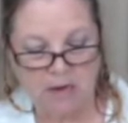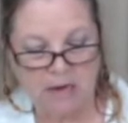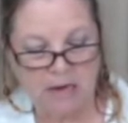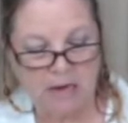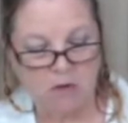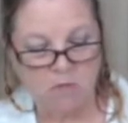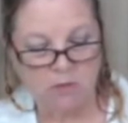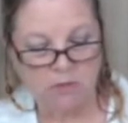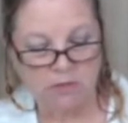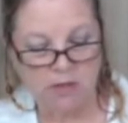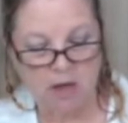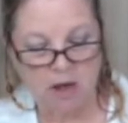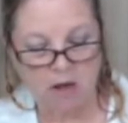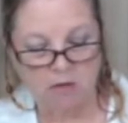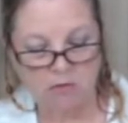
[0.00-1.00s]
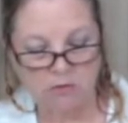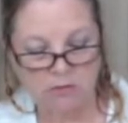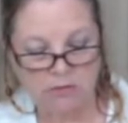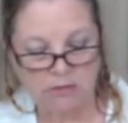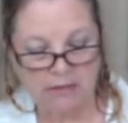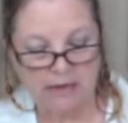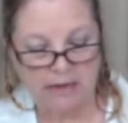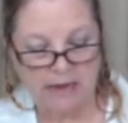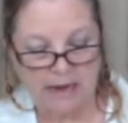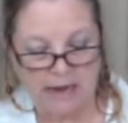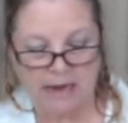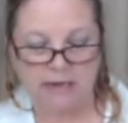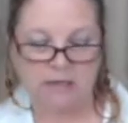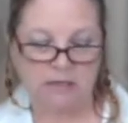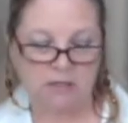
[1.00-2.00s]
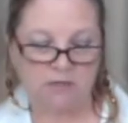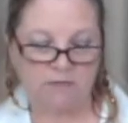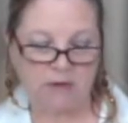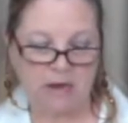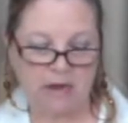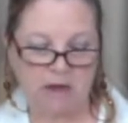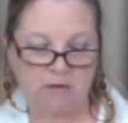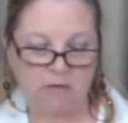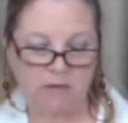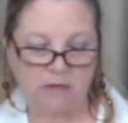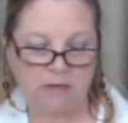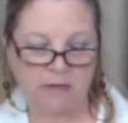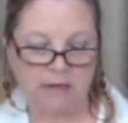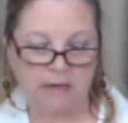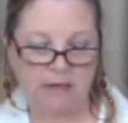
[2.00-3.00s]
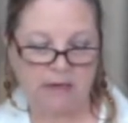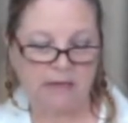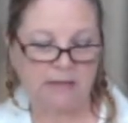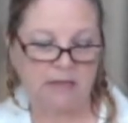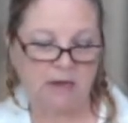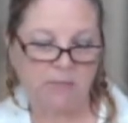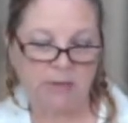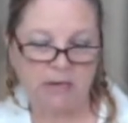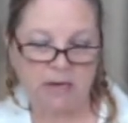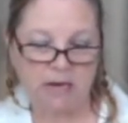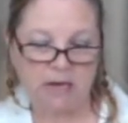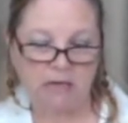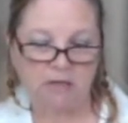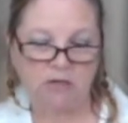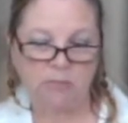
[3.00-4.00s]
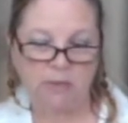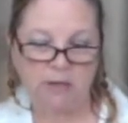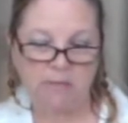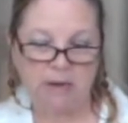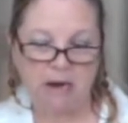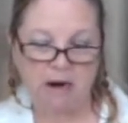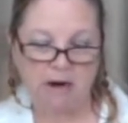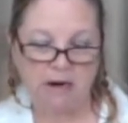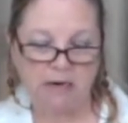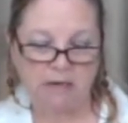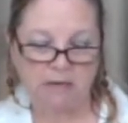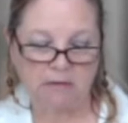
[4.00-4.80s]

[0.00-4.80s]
He was lost, and is found. And they began to be merry.